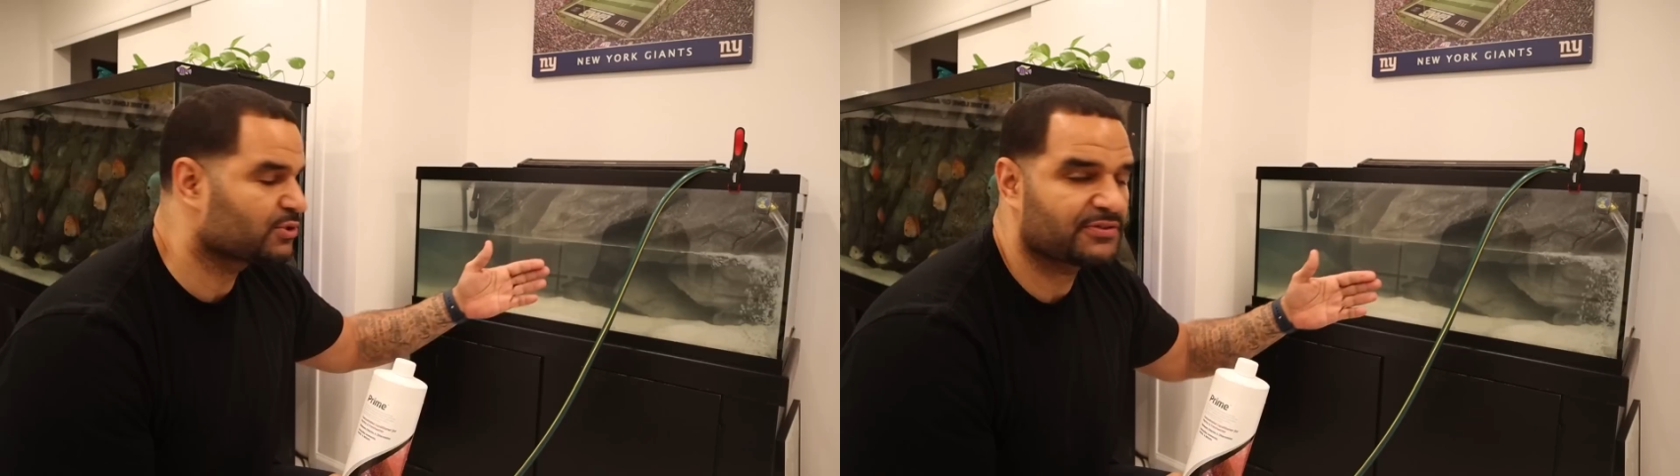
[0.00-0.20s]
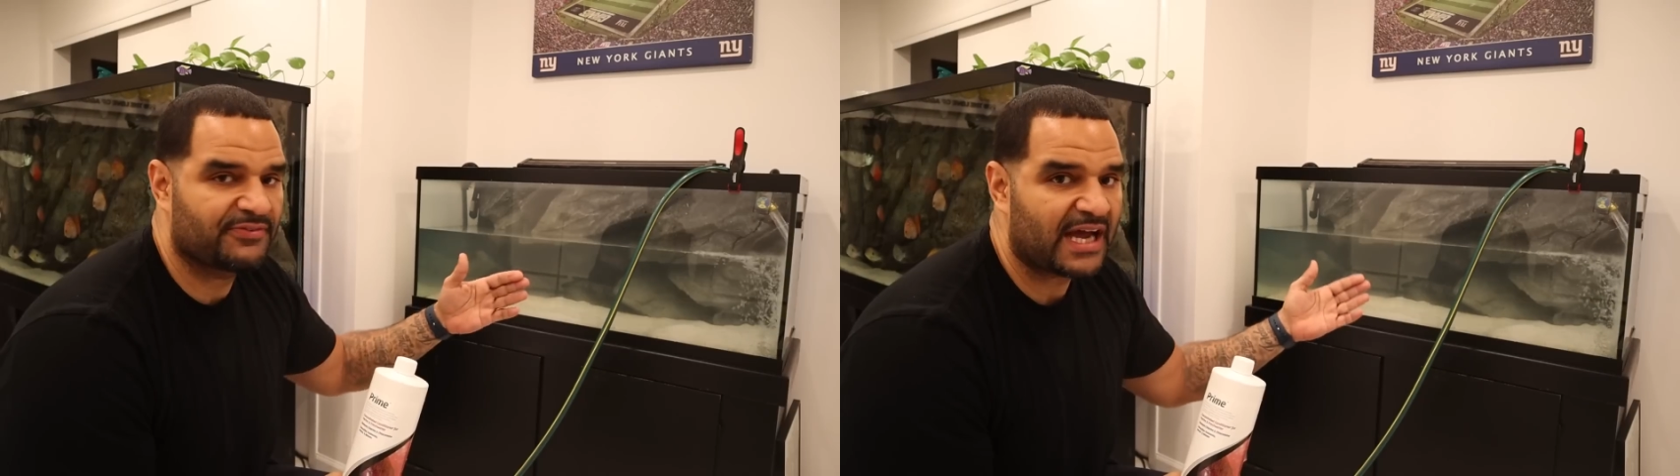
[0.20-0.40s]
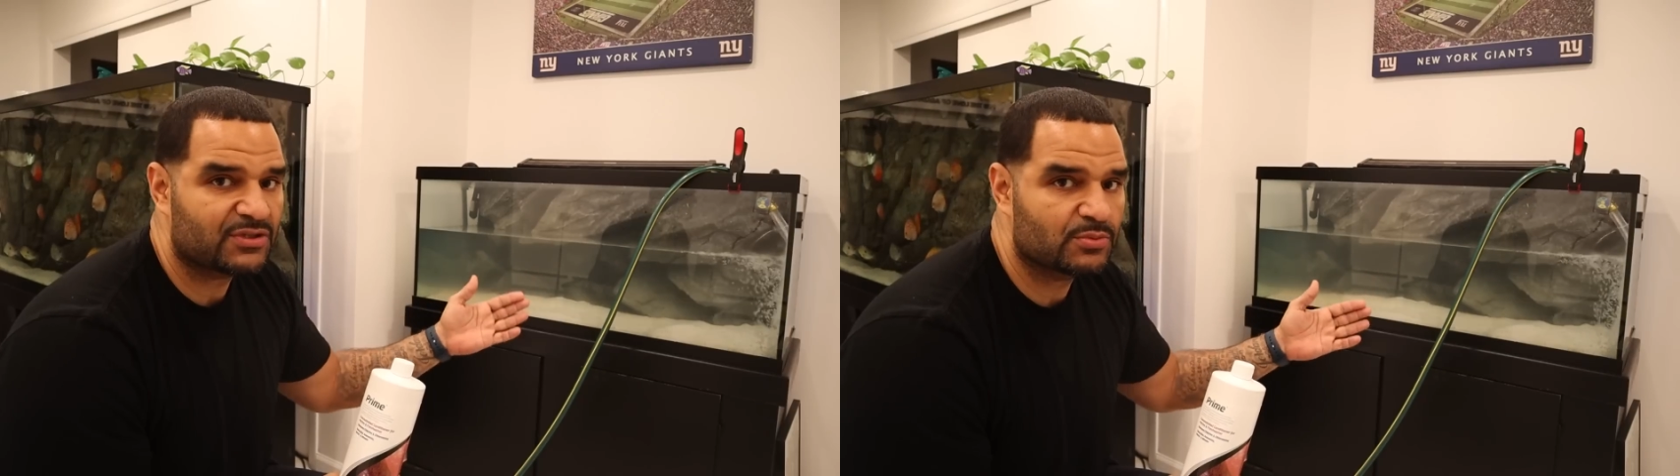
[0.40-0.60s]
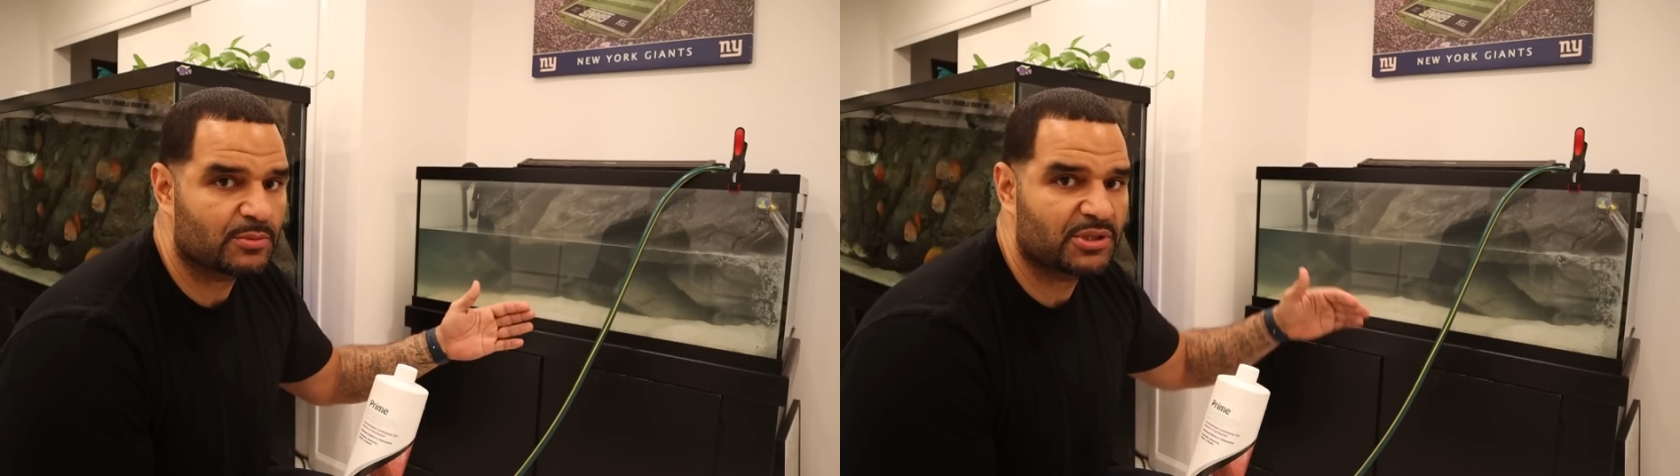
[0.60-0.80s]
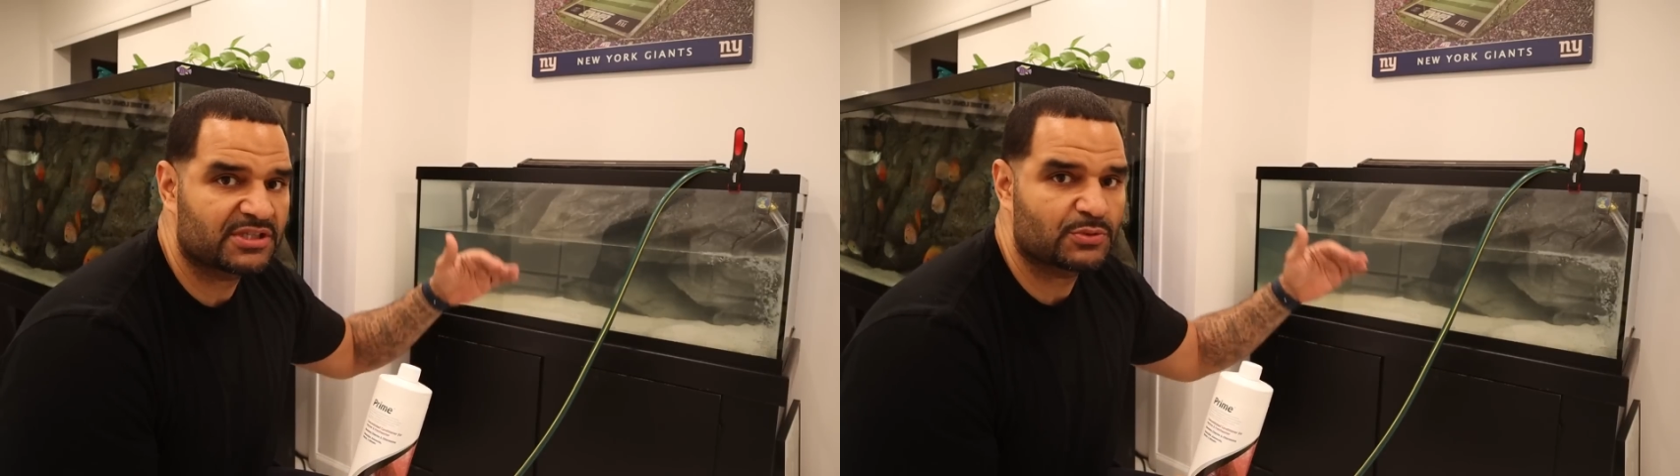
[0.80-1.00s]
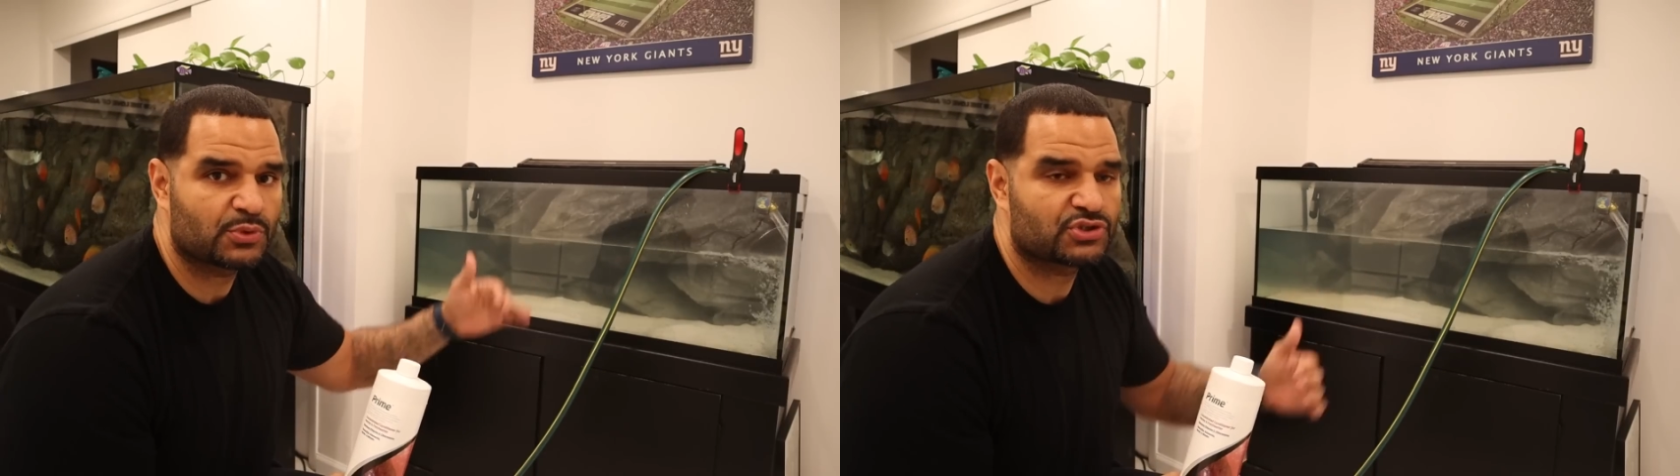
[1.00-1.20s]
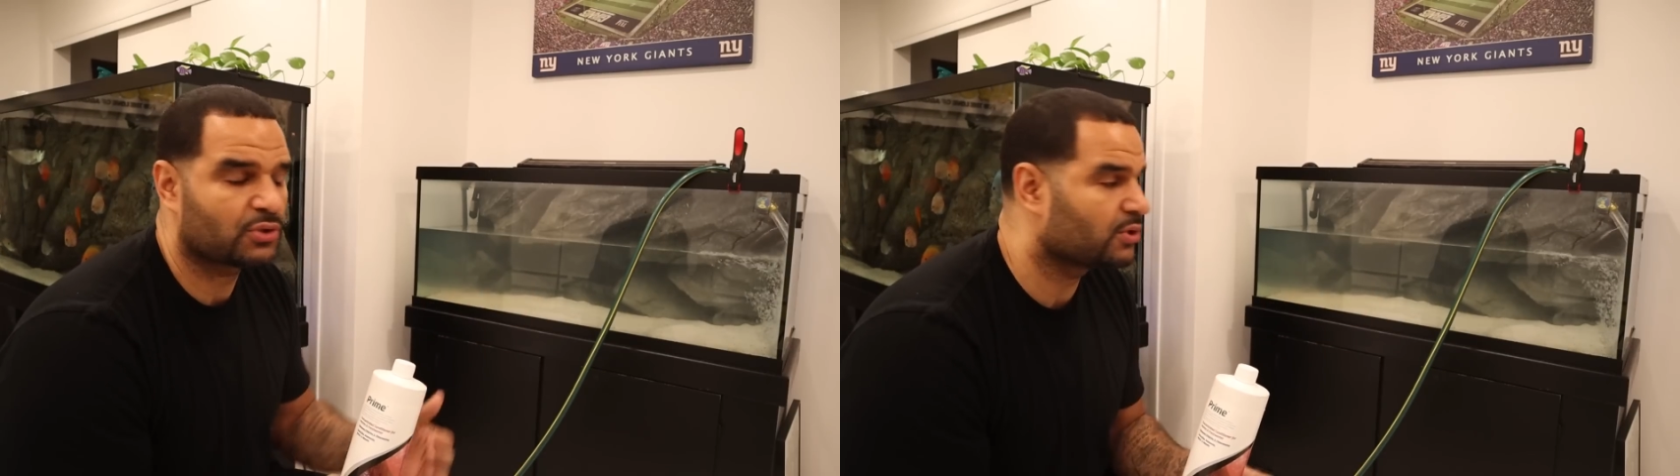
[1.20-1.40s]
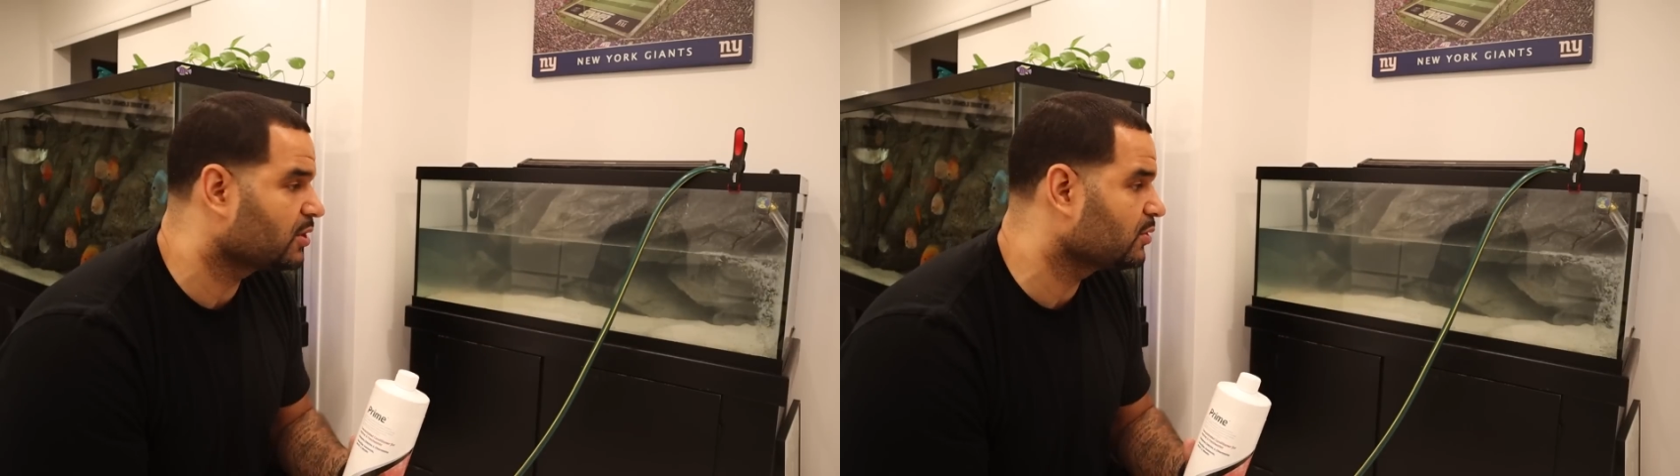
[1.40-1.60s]
to vacuum it because it was
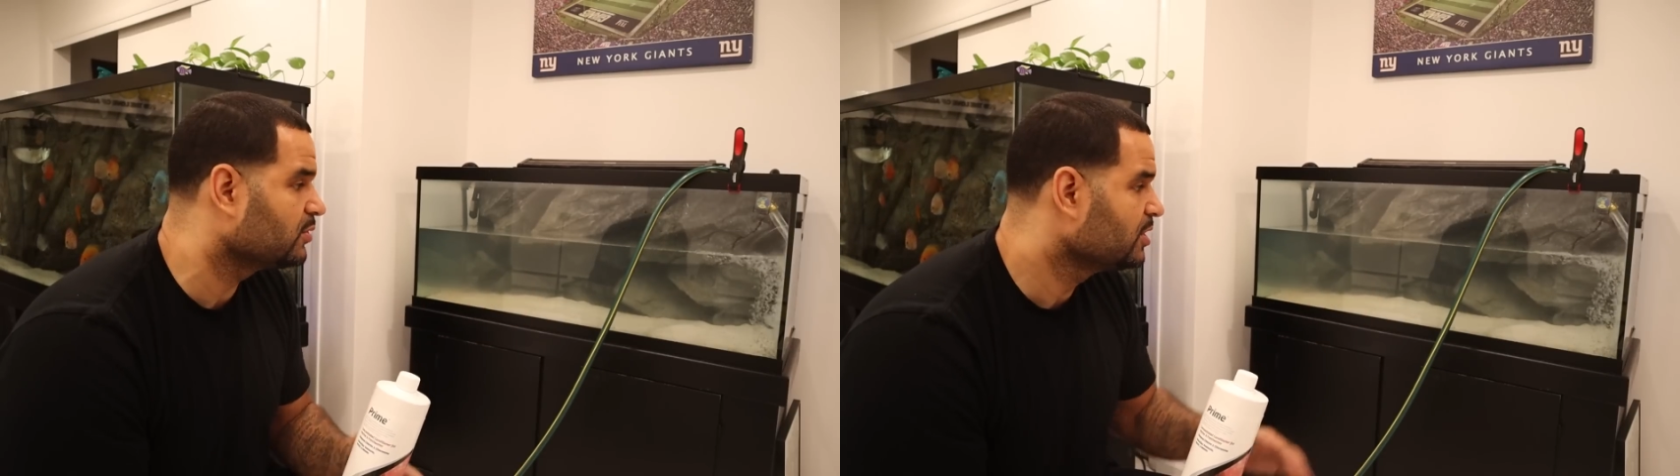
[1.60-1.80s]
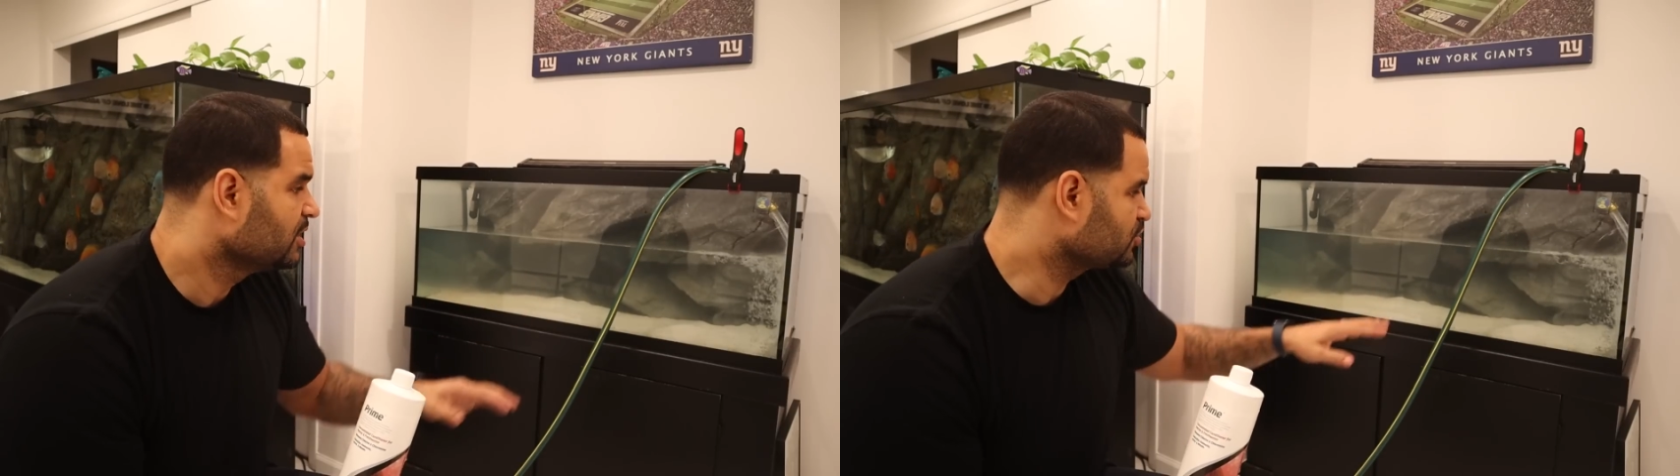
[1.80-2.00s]
so low,